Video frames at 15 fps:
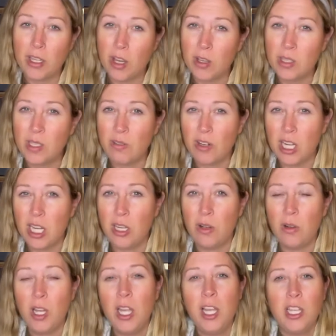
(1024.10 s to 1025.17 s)
codes for
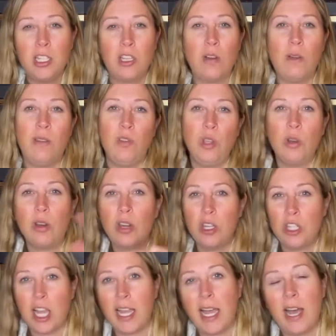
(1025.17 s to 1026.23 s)
you. So if you go to
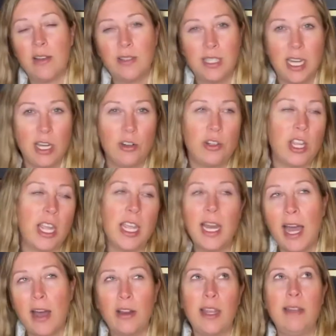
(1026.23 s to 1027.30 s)
checkout, say you're checking
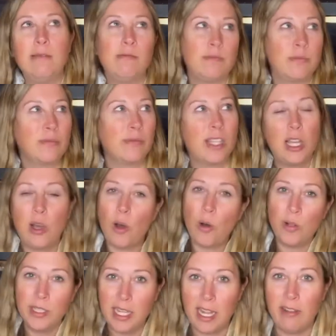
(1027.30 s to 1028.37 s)
out at
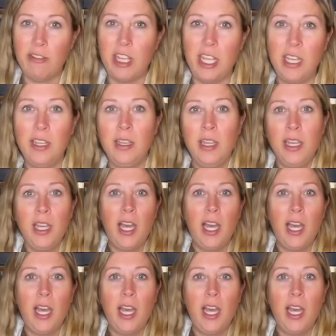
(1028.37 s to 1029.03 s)
Old Navy,